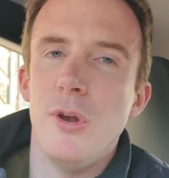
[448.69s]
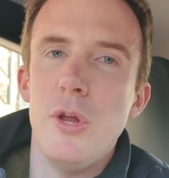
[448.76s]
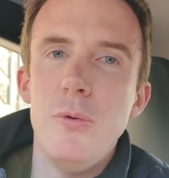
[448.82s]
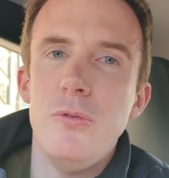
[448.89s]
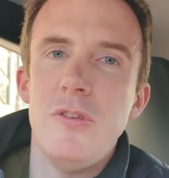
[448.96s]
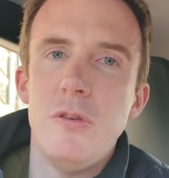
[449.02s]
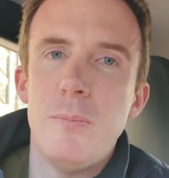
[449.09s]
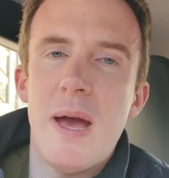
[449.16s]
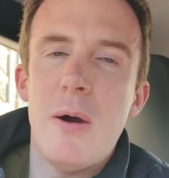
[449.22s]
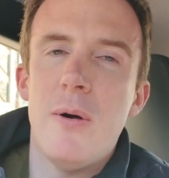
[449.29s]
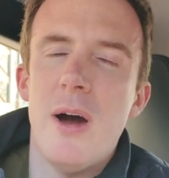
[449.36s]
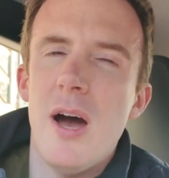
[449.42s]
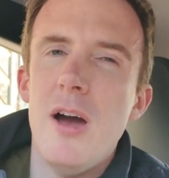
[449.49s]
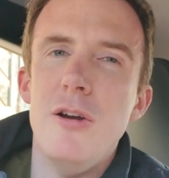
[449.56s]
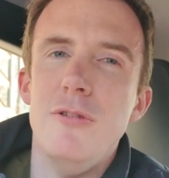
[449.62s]
loses
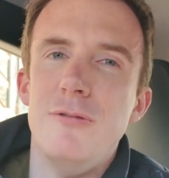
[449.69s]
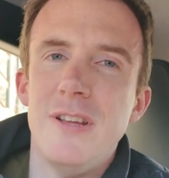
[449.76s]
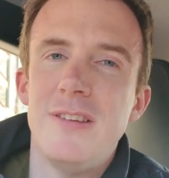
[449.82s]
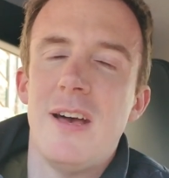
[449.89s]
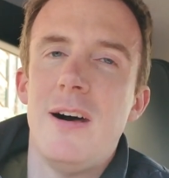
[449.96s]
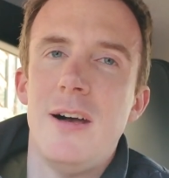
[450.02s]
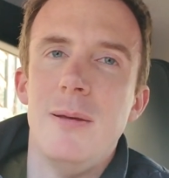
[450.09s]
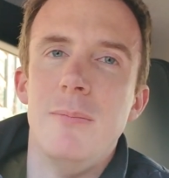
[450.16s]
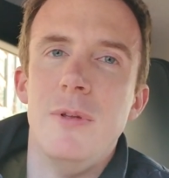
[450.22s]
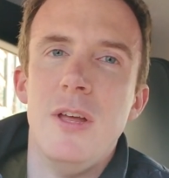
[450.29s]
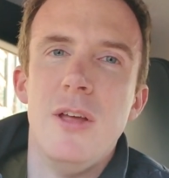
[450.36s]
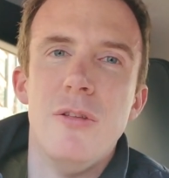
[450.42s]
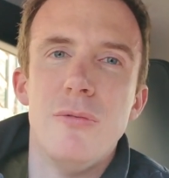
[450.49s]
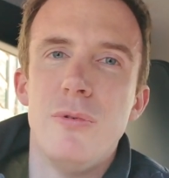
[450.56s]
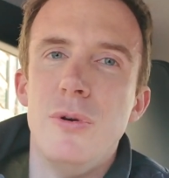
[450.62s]
power over time
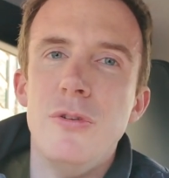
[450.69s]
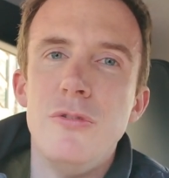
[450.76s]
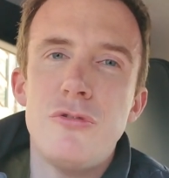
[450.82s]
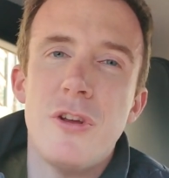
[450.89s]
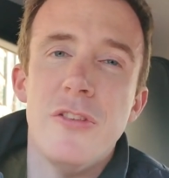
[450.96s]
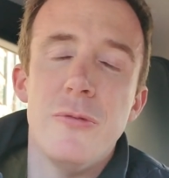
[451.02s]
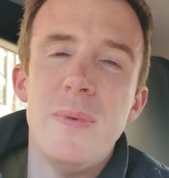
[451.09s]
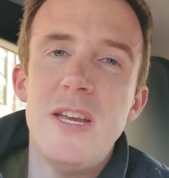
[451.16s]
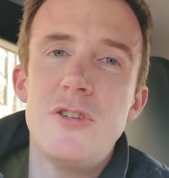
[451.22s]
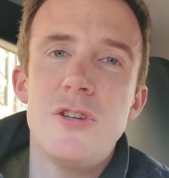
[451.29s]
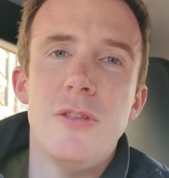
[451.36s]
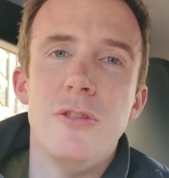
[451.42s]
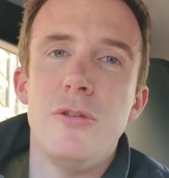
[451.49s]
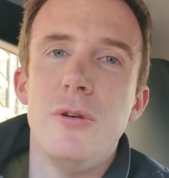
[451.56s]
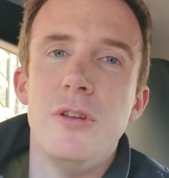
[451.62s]
through its
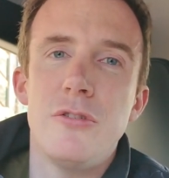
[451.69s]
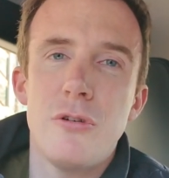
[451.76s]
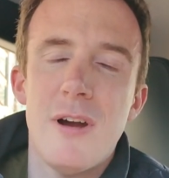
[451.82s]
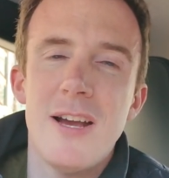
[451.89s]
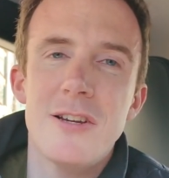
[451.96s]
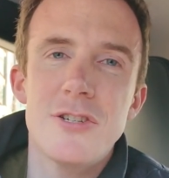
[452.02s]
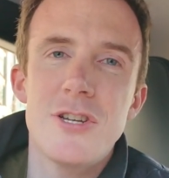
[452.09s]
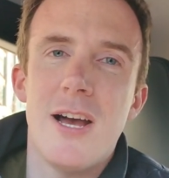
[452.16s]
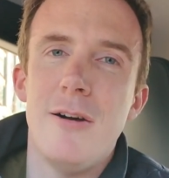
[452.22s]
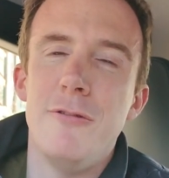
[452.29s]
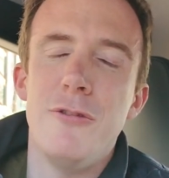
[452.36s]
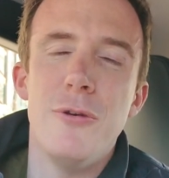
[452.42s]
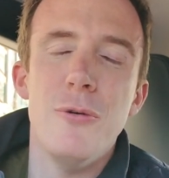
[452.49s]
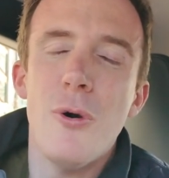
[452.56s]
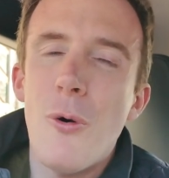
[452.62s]
transmission, through its
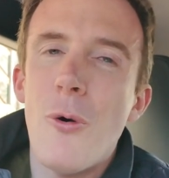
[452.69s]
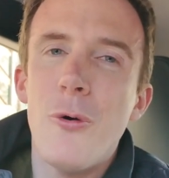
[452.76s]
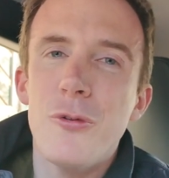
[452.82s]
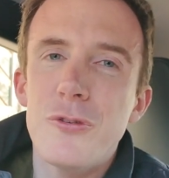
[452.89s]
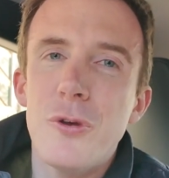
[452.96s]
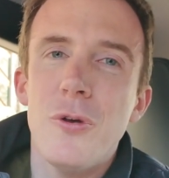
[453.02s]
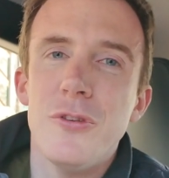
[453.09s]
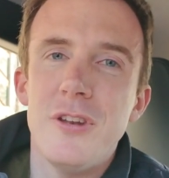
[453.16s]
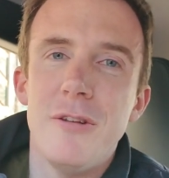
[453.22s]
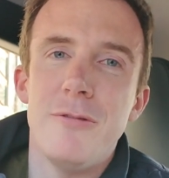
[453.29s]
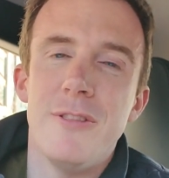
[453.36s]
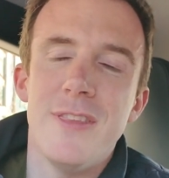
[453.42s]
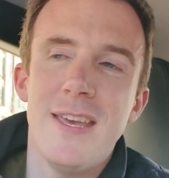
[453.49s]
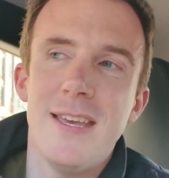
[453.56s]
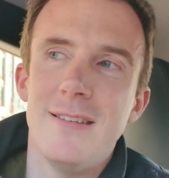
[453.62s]
crankshaft, through all sorts of
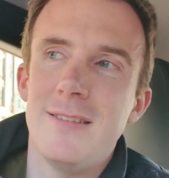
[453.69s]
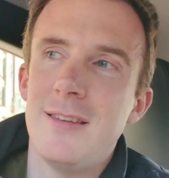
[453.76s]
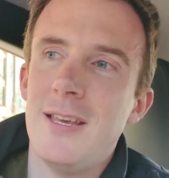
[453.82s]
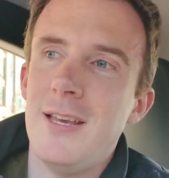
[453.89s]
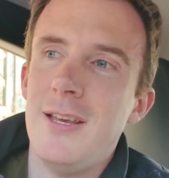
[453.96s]
different things.